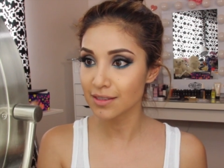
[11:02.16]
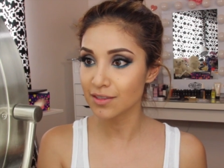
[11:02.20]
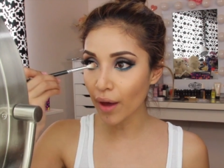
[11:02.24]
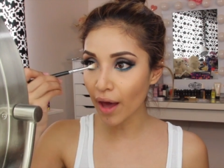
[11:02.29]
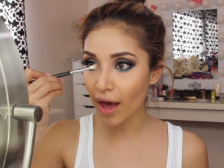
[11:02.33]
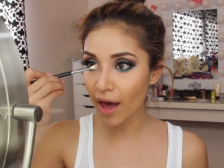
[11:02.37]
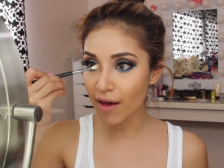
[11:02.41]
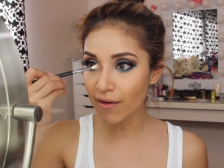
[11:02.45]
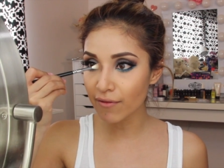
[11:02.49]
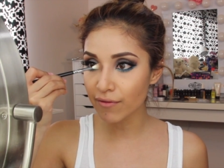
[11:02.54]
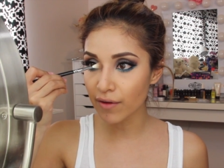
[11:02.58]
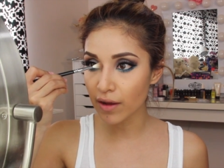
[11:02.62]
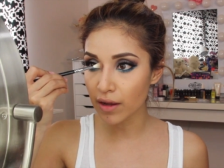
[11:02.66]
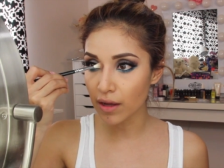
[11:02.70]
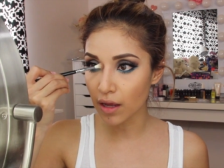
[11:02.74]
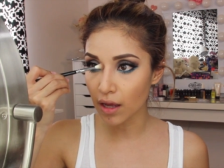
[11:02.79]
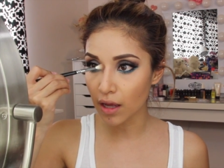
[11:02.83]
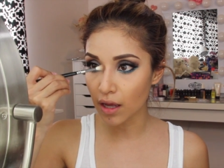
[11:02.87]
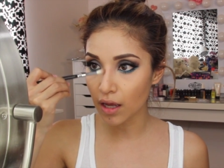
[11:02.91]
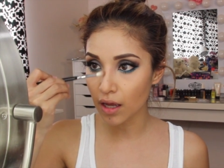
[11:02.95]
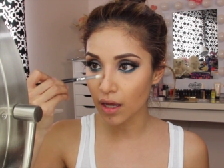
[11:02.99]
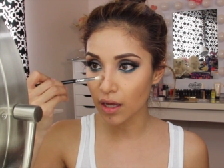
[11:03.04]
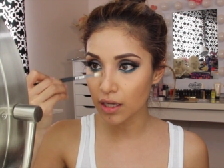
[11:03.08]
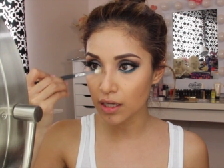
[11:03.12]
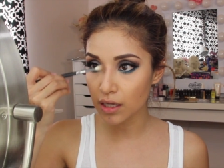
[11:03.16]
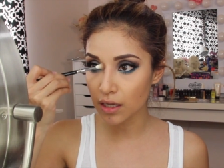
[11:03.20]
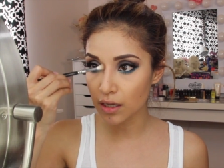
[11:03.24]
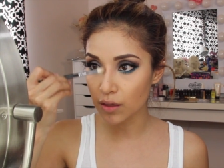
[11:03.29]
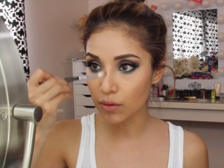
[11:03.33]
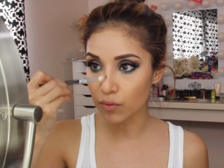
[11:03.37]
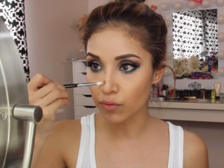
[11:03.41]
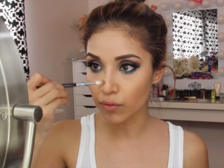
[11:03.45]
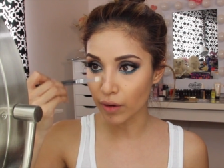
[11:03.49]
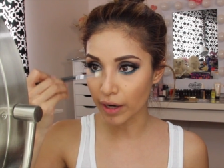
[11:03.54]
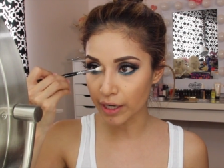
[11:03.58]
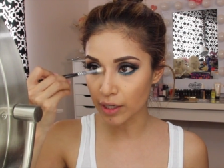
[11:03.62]
If you have
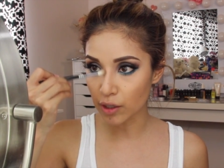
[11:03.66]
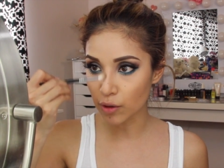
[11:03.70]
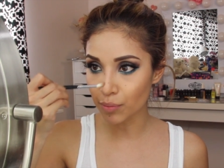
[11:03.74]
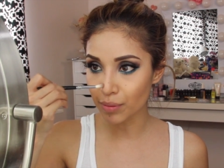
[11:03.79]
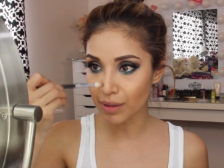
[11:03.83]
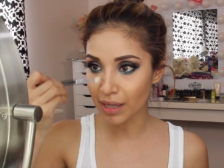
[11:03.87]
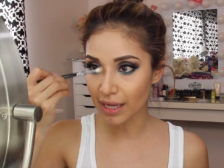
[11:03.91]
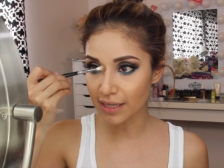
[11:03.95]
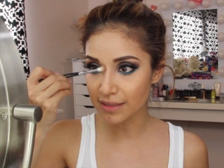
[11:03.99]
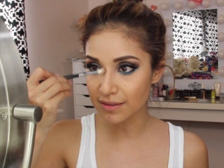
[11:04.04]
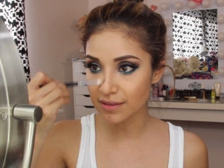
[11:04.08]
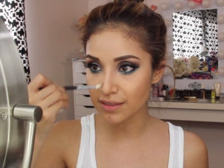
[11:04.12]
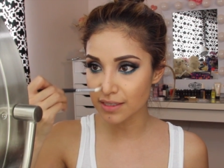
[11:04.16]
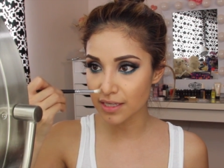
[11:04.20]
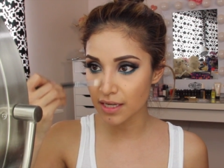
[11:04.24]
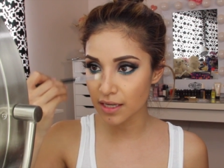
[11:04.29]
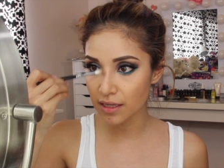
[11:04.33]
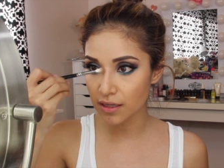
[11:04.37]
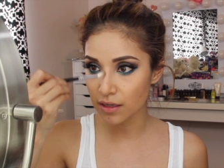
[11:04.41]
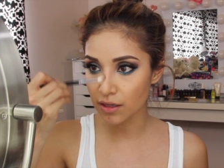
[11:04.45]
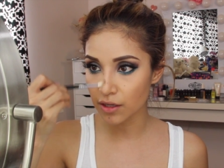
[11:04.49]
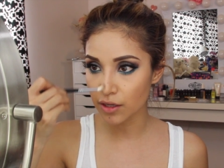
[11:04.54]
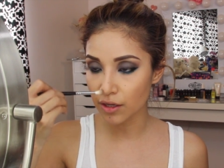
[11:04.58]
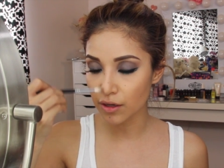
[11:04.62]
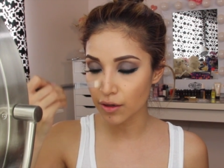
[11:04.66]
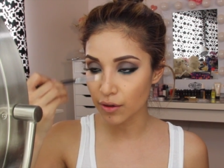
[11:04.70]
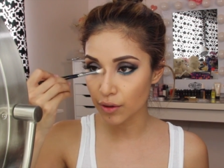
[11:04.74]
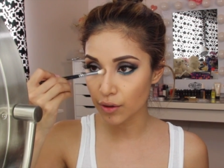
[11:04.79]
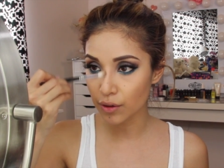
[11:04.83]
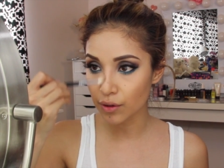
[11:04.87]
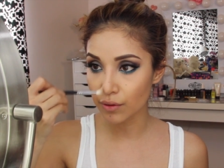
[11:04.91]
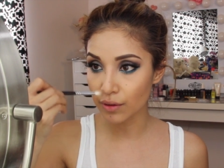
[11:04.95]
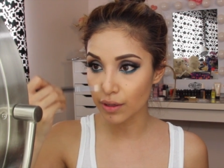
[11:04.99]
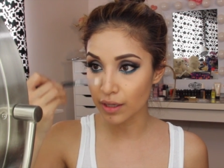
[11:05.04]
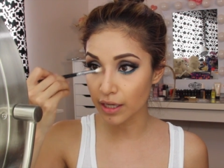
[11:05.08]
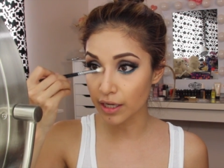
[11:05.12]
rhinoplasty,
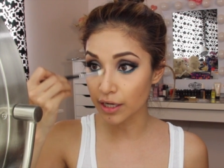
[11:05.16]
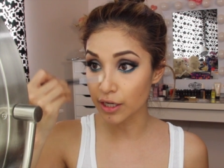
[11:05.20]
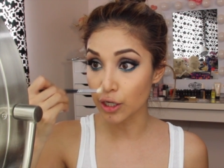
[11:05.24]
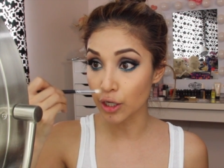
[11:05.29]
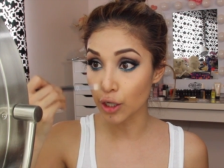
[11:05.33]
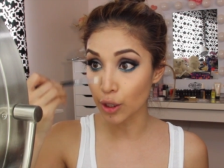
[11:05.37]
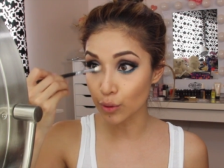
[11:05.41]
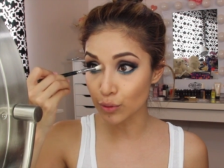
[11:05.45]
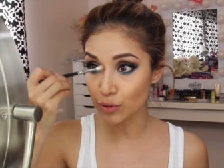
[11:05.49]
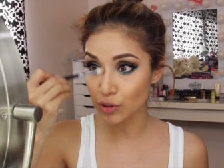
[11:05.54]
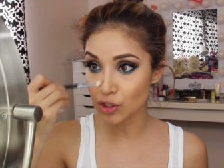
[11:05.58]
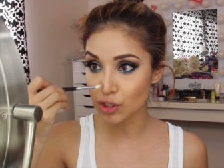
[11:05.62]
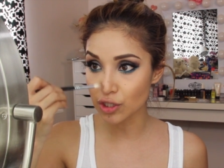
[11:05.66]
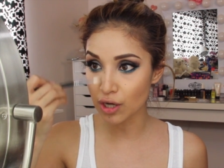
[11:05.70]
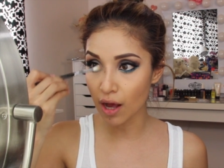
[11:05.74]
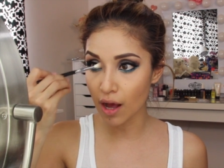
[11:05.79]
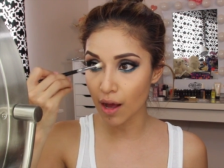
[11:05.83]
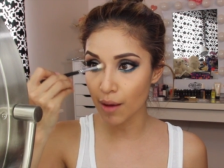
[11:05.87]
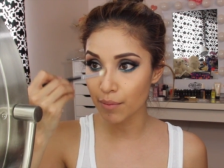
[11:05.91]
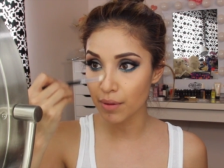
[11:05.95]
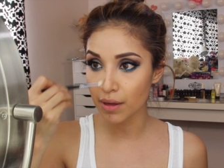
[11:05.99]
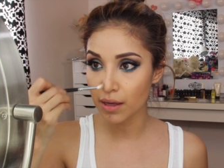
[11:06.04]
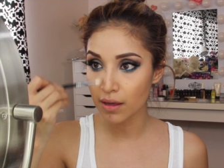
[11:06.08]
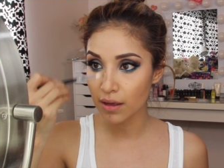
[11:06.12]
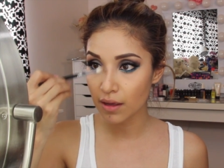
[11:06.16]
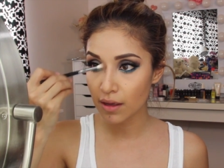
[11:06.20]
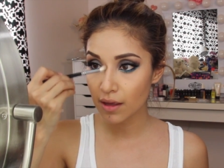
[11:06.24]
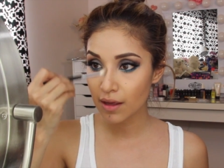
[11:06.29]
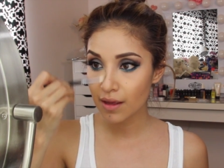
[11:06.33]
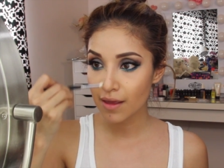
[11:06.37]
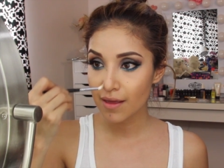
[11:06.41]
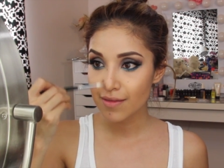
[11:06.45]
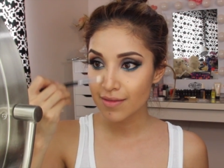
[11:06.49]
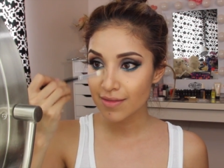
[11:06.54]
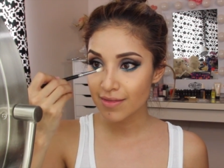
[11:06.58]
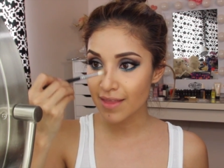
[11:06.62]
you get a nose job,
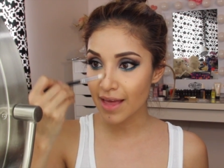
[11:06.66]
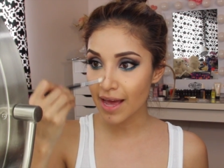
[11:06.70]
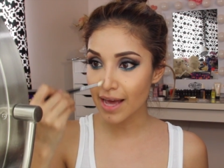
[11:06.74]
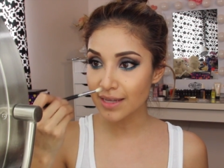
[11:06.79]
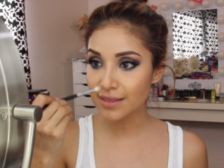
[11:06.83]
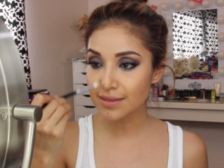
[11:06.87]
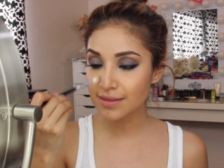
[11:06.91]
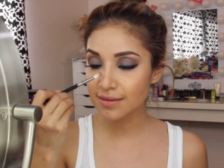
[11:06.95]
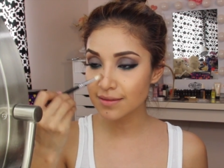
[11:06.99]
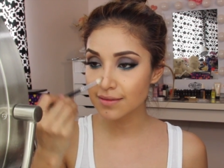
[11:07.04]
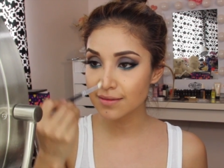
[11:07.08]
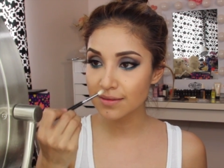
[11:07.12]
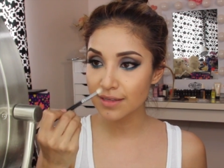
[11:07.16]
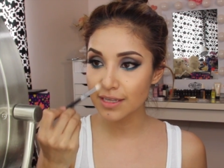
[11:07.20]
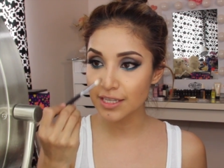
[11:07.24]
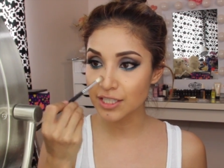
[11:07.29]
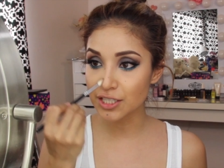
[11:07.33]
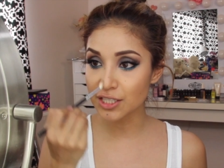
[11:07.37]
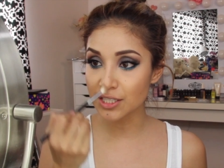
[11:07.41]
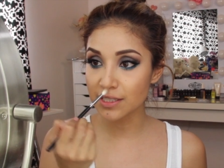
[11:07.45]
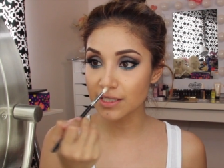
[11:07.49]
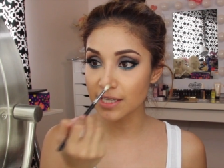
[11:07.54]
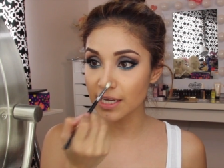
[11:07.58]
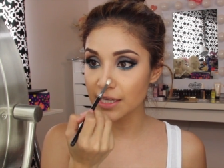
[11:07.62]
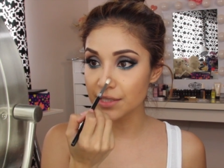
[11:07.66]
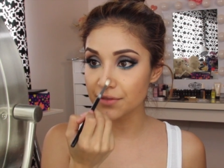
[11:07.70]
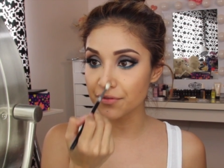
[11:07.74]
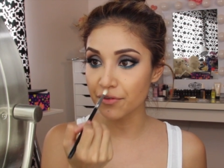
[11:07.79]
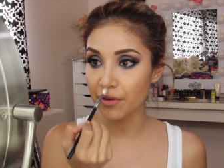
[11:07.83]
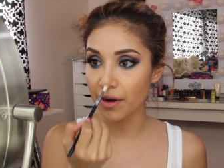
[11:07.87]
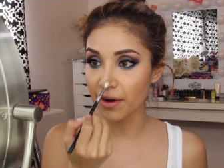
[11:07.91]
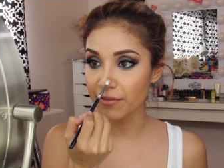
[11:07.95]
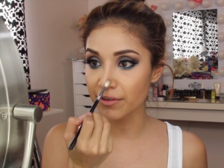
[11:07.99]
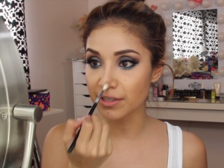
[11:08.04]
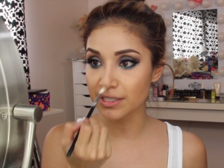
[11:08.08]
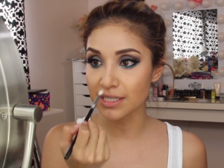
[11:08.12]
that's, it just takes
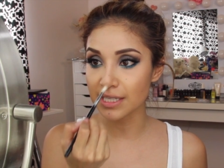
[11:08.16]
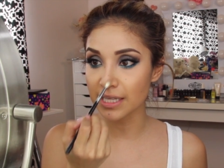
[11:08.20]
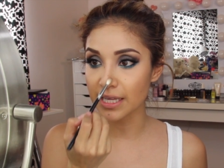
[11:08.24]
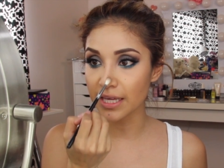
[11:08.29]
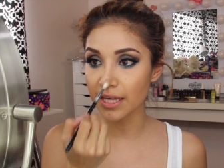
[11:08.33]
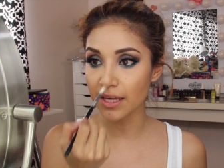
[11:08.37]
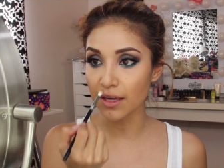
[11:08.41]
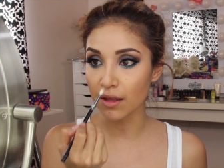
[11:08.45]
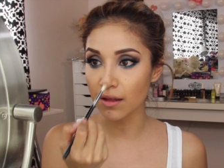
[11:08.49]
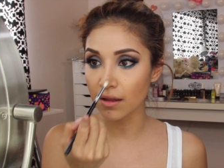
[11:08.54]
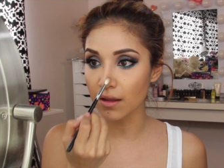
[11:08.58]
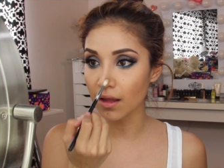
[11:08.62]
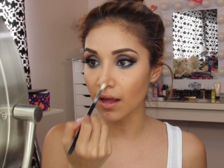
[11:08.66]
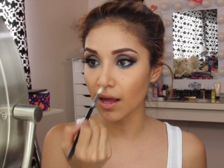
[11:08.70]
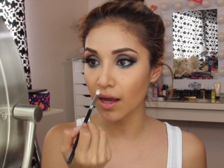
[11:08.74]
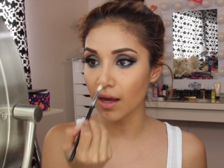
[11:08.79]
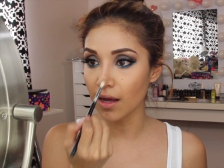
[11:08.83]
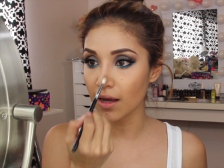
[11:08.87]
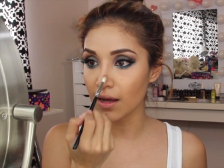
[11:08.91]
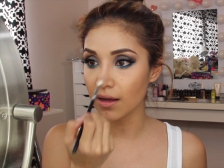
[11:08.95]
forever to heal.